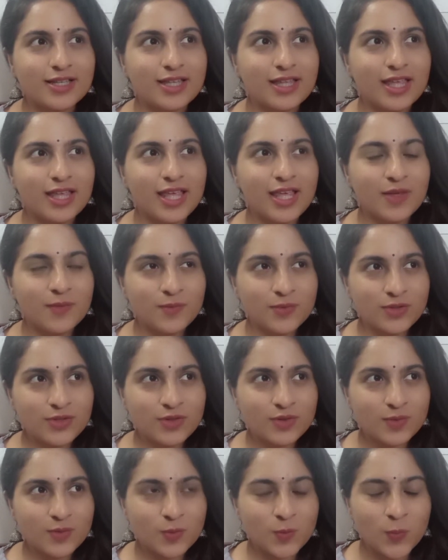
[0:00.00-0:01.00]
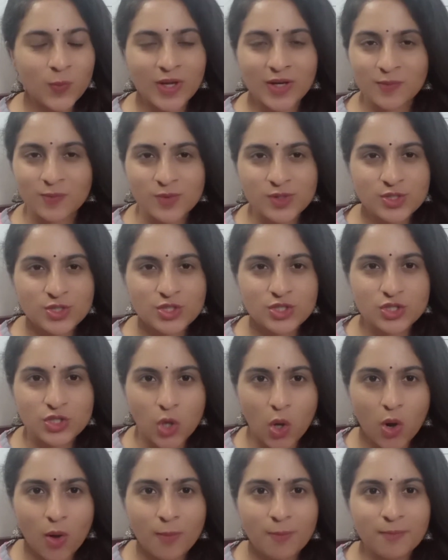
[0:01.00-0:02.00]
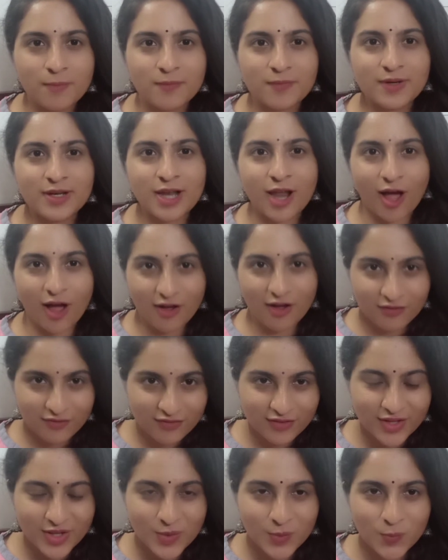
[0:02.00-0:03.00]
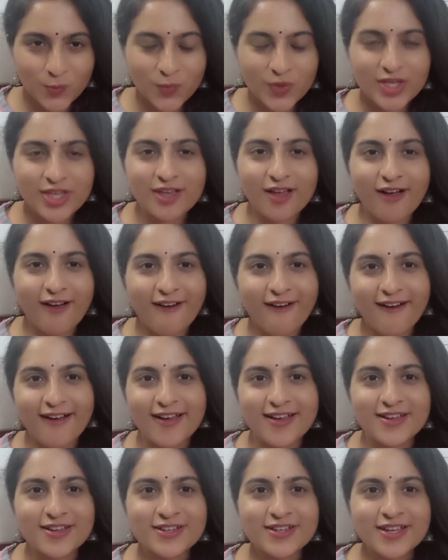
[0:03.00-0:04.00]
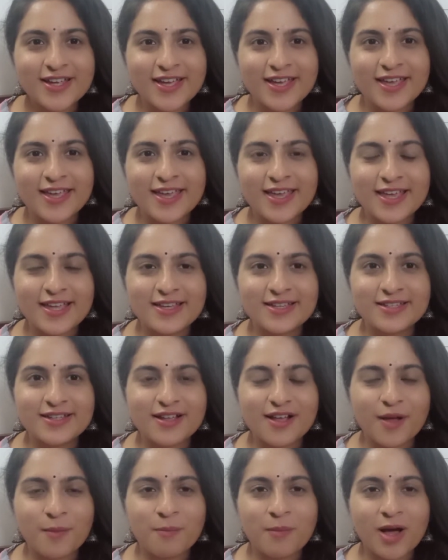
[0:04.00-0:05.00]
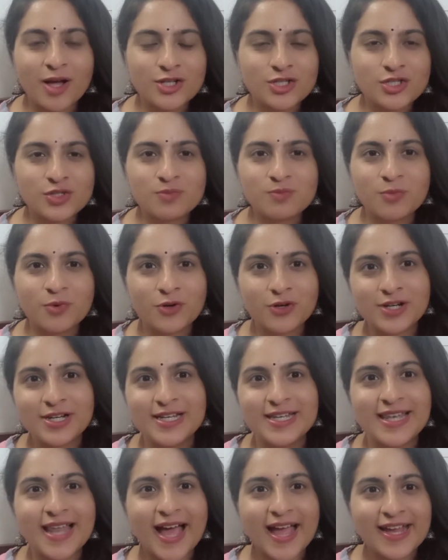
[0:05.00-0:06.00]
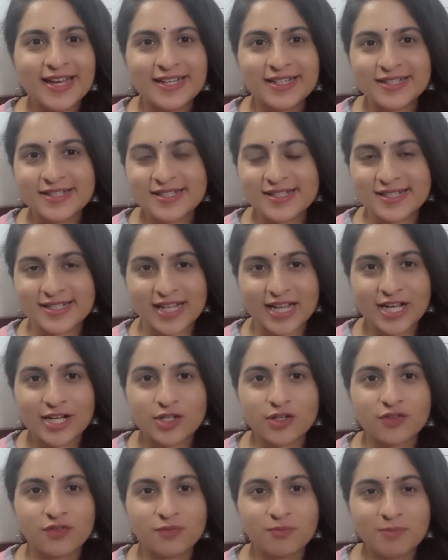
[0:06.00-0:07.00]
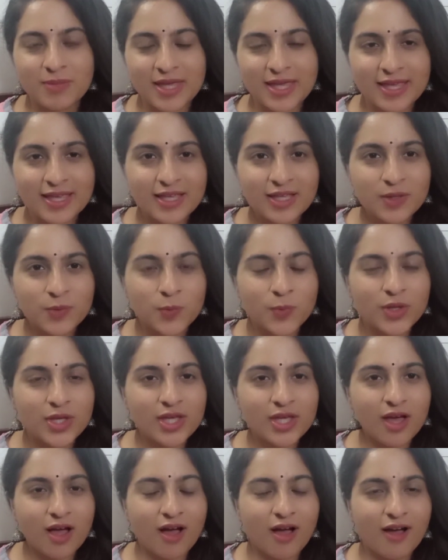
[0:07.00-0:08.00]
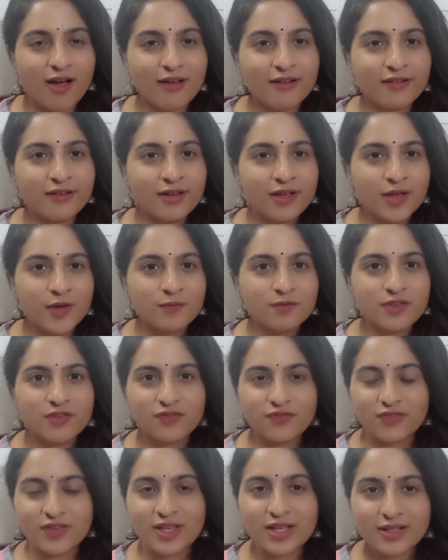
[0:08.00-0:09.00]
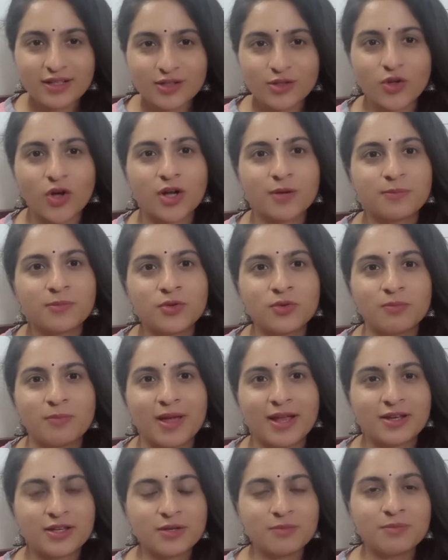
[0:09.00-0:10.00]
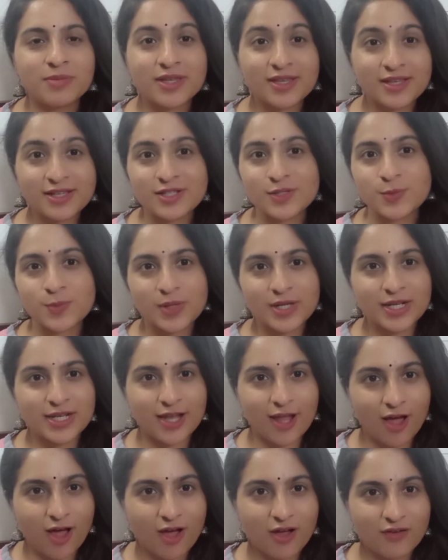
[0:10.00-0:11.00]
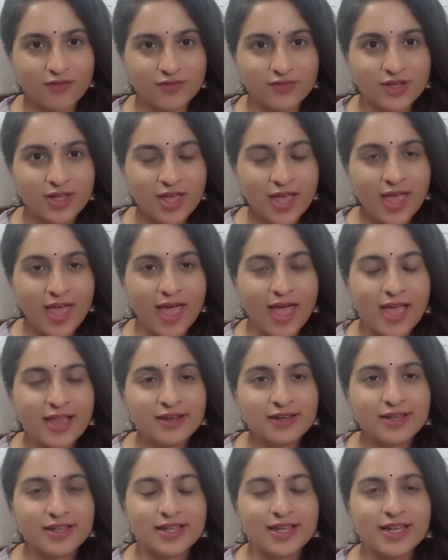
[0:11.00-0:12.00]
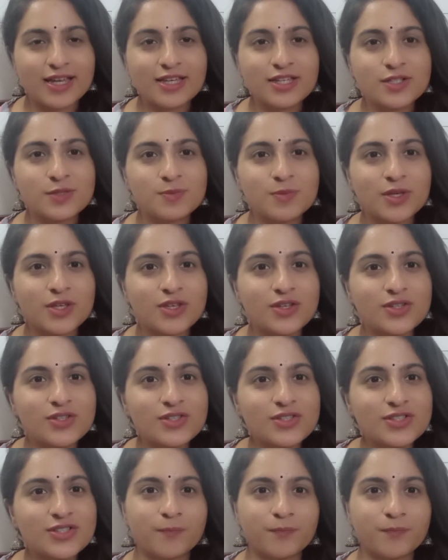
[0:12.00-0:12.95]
even when we stop laughing, we are in a much more lighter state of being. We feel a lot more better because we laughed. And it is because